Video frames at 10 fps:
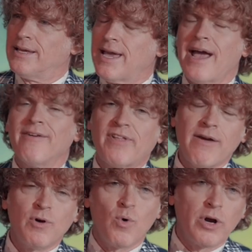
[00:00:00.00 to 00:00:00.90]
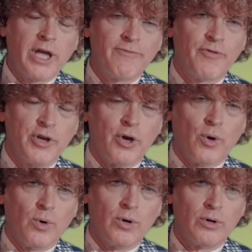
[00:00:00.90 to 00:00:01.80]
you have to have it working for
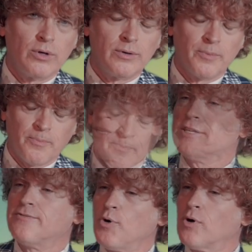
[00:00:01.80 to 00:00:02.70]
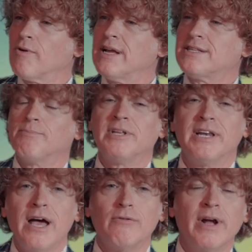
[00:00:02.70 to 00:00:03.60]
you if you want to write something
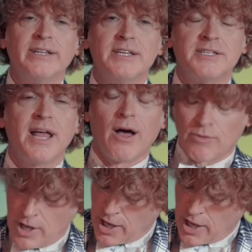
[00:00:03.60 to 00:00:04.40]
down write this down